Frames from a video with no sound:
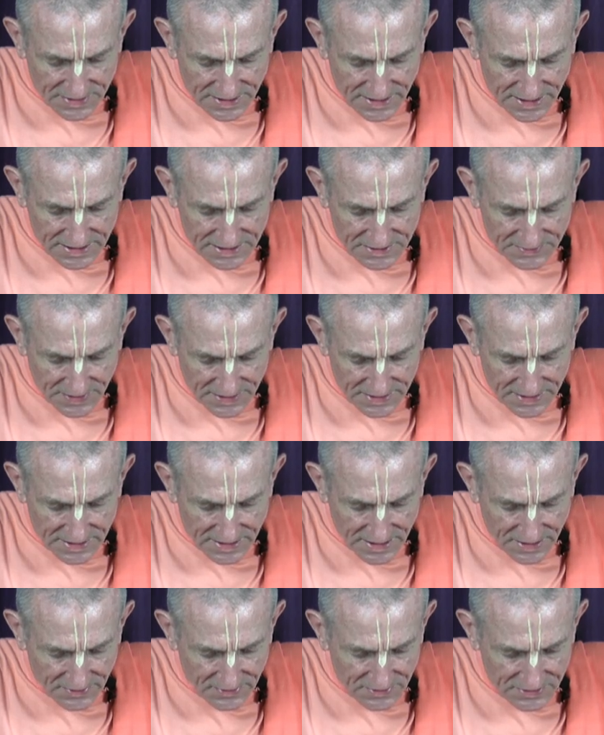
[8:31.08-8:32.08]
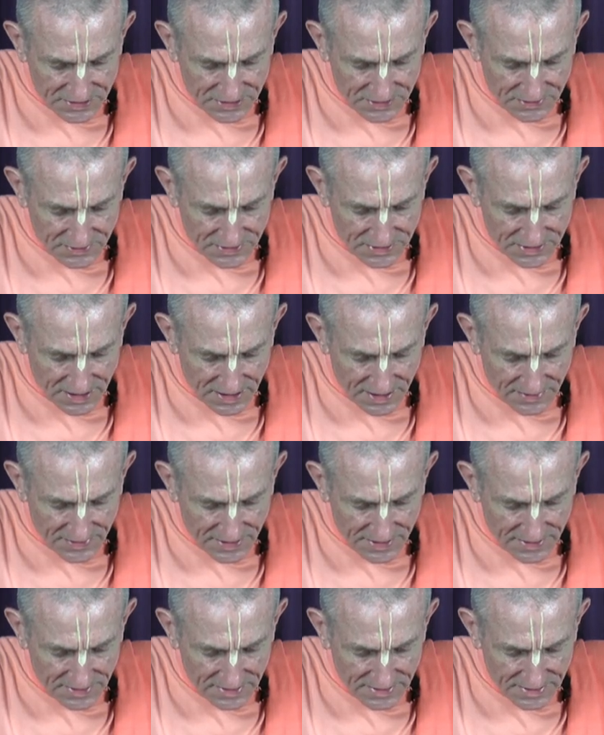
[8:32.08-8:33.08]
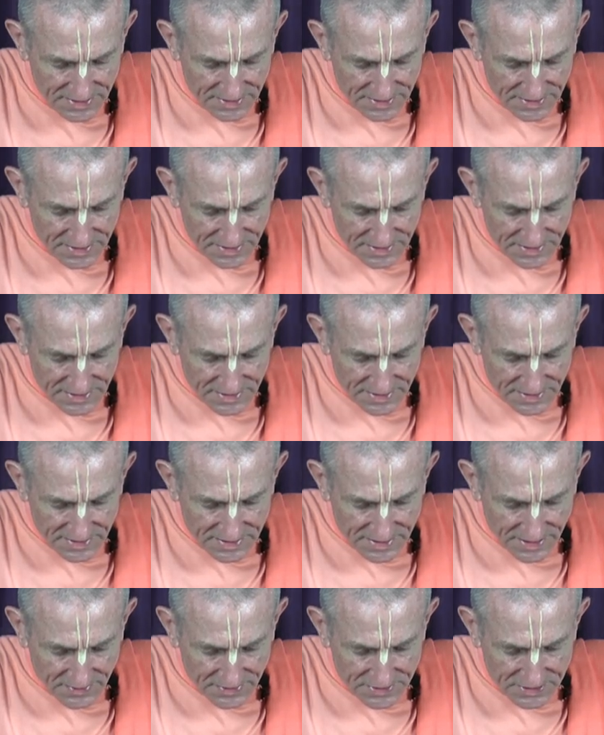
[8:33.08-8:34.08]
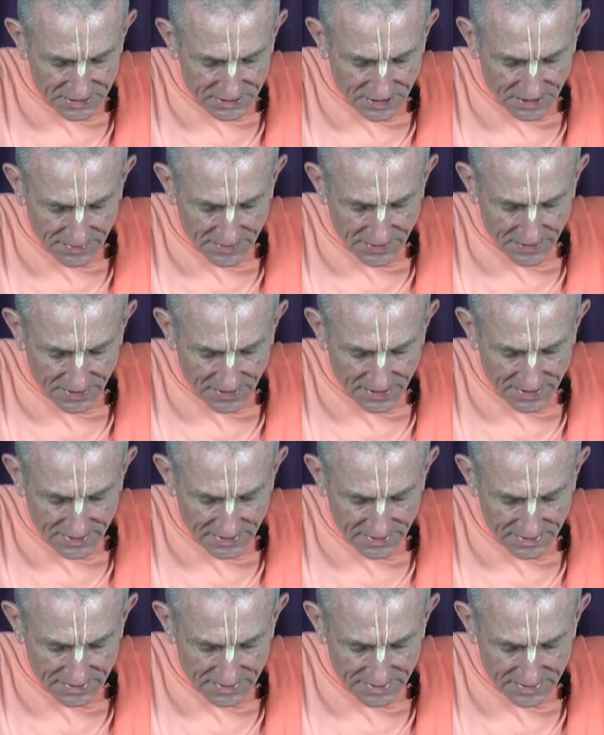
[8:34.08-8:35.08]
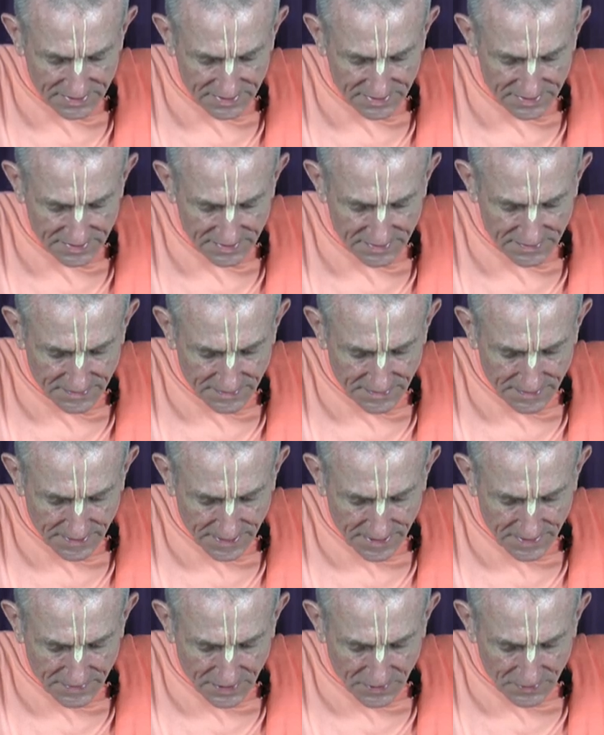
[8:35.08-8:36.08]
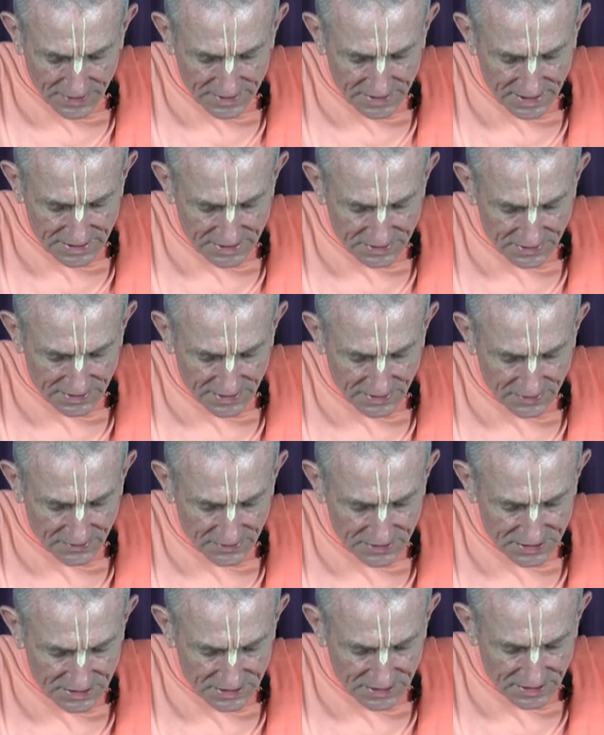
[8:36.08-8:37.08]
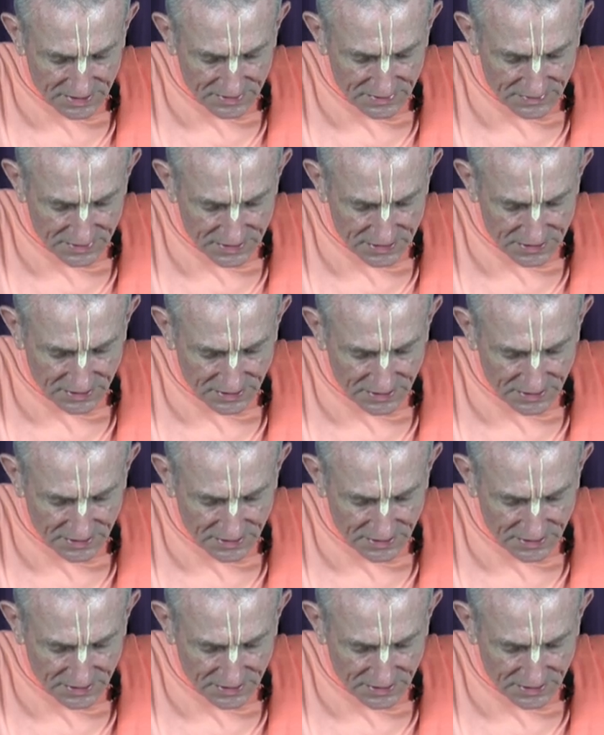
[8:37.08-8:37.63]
when they expected that Krishna was coming, they would stop crying. But when they saw that Krishna was